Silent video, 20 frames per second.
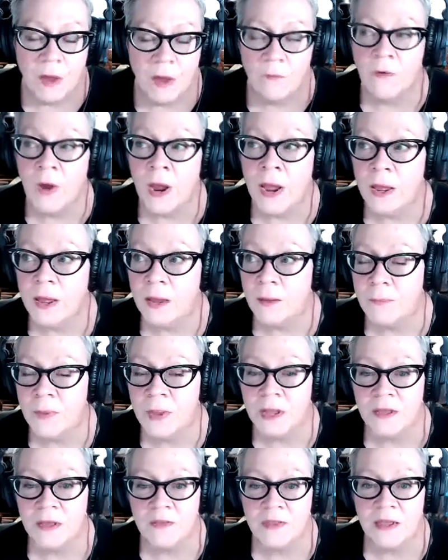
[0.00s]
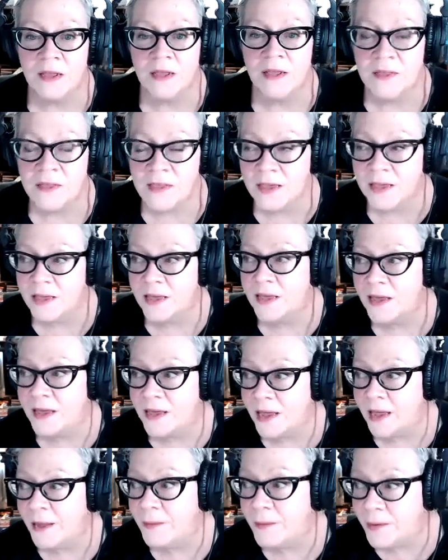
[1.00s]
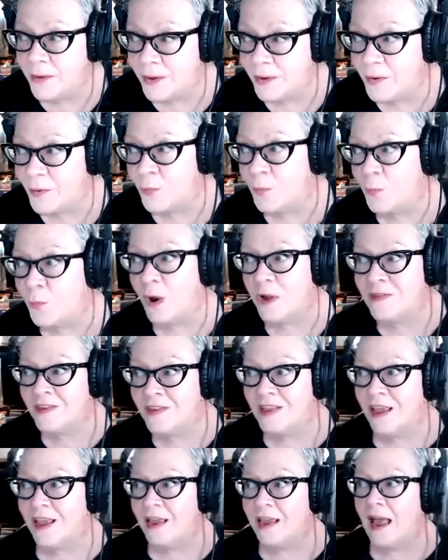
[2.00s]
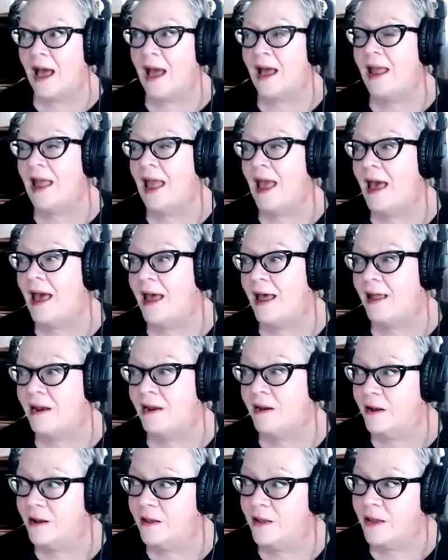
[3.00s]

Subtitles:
Right. Because once I had,